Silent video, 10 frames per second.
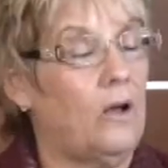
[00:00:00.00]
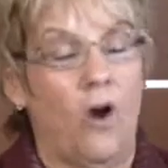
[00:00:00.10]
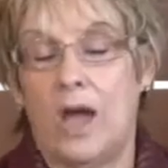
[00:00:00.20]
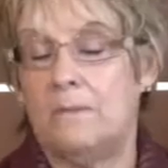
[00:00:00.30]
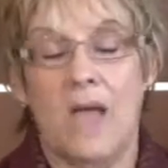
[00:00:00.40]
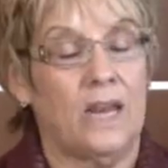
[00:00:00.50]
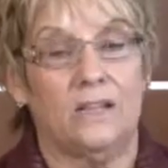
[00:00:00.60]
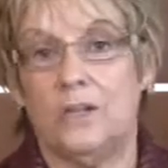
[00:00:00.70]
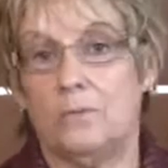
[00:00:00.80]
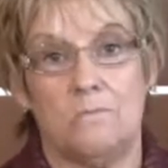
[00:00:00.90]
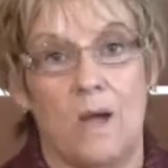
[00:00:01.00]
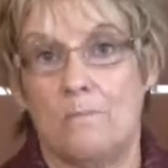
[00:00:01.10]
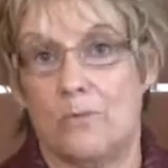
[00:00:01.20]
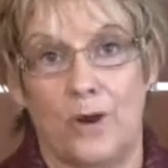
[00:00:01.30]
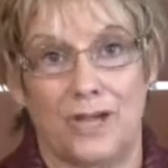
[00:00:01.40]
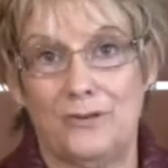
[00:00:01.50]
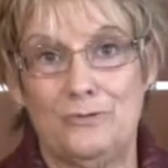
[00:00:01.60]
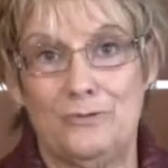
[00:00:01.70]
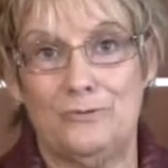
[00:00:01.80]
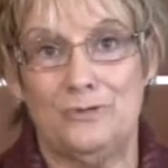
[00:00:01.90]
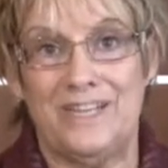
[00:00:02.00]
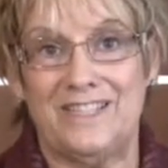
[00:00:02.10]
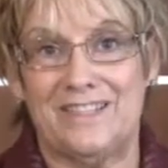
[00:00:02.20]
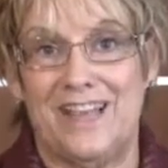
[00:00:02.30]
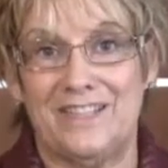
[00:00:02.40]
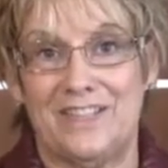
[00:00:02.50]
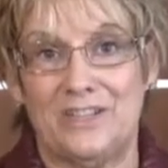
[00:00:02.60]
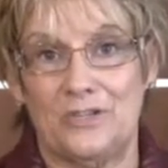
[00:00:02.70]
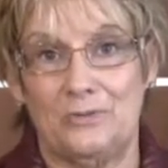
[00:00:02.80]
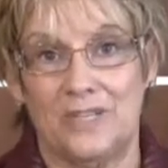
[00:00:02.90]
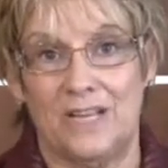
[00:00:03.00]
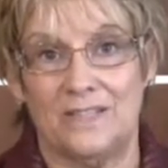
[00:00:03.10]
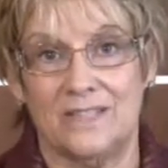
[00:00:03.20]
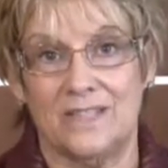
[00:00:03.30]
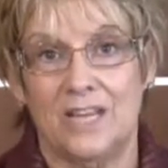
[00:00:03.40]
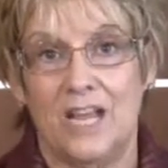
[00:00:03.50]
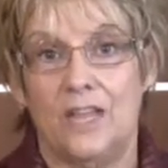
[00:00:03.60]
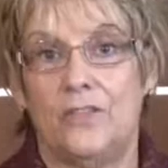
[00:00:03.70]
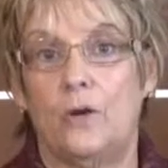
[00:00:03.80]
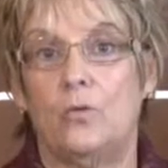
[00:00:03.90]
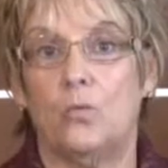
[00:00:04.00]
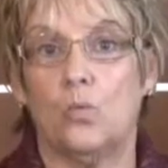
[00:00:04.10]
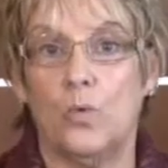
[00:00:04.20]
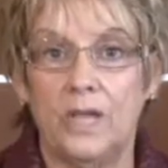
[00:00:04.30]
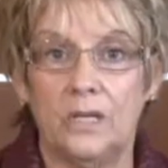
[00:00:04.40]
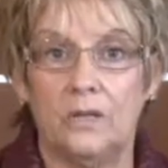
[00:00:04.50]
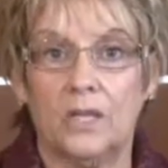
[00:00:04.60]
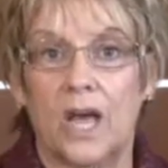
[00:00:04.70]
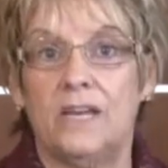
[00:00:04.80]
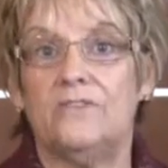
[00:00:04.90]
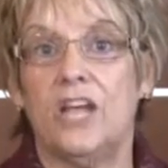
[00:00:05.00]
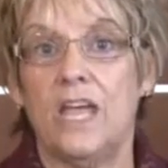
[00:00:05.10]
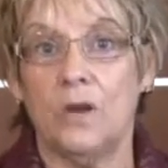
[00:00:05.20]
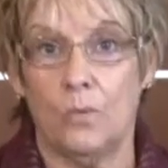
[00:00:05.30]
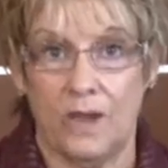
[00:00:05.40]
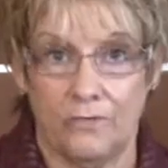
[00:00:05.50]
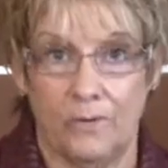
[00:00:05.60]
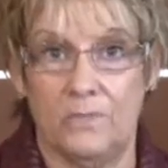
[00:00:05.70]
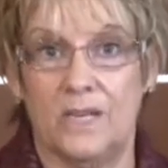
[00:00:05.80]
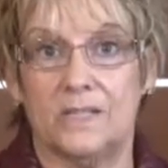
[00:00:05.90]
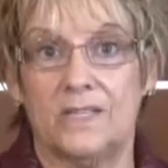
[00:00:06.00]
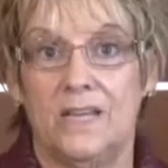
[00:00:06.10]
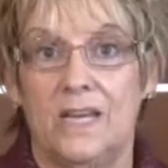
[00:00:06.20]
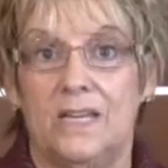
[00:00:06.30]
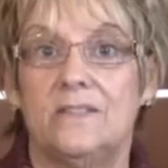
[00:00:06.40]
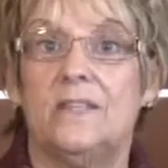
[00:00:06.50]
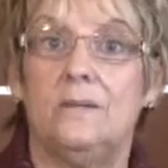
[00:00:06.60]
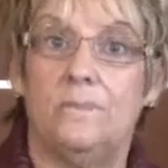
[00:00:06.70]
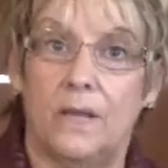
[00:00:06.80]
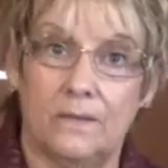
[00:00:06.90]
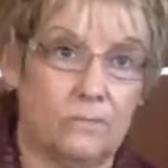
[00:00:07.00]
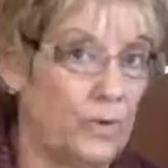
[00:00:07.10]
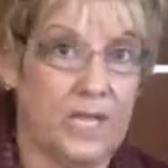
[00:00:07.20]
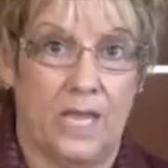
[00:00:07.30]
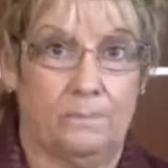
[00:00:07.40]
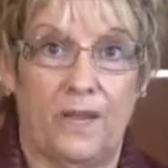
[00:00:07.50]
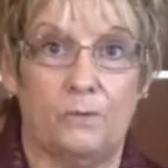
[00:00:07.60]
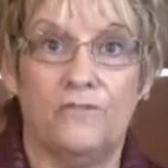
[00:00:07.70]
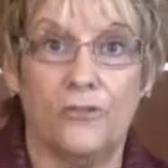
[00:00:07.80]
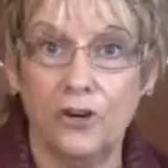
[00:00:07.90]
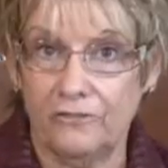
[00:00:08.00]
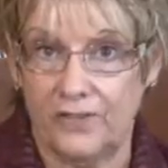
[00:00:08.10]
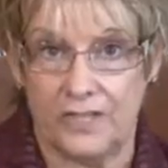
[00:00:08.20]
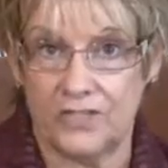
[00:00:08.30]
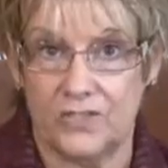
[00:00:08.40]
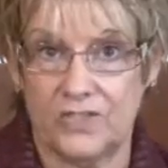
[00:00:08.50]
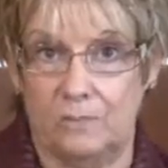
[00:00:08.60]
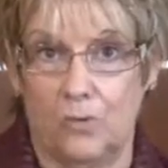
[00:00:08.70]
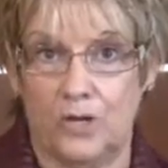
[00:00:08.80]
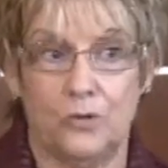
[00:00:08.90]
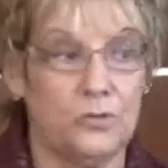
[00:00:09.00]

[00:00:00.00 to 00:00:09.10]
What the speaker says: automatically remembering who needs a license and who doesn't. The real kind of takeaway from this is we can't pay referral fees to someone